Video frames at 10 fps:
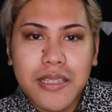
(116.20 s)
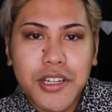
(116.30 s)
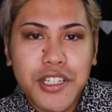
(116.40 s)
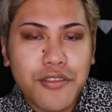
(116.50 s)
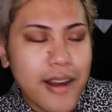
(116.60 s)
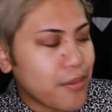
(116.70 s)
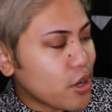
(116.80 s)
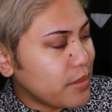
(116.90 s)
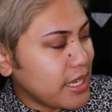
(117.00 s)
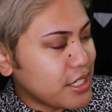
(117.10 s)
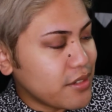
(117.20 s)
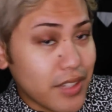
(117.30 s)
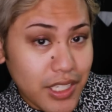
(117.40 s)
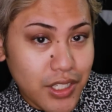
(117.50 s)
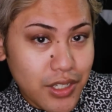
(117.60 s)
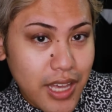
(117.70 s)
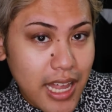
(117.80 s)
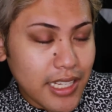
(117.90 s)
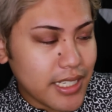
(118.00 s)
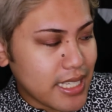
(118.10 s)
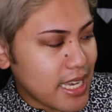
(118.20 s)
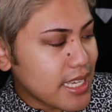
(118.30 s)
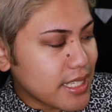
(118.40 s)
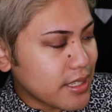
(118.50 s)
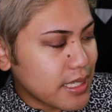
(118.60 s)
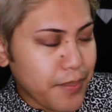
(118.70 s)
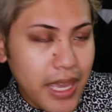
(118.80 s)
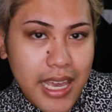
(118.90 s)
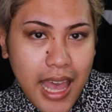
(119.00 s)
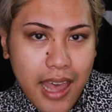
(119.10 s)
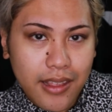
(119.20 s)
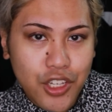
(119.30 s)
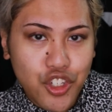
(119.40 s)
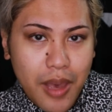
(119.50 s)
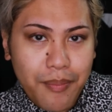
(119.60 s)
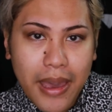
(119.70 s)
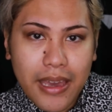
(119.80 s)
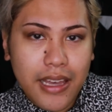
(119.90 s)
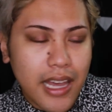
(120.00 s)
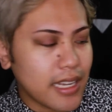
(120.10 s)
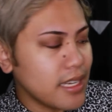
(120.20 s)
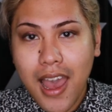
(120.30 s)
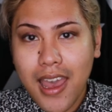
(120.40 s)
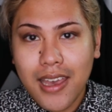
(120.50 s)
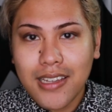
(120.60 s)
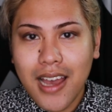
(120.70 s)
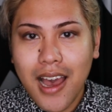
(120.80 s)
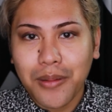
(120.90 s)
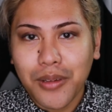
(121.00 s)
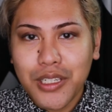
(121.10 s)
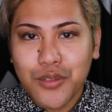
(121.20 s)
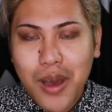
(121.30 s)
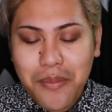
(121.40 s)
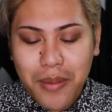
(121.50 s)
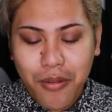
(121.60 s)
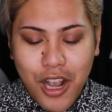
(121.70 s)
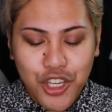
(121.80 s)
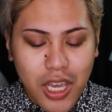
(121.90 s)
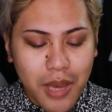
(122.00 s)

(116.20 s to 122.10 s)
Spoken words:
Next, I'm going to grab a combination of these two colors here, so this pink and this champagne color, and I'm going to wet my brush.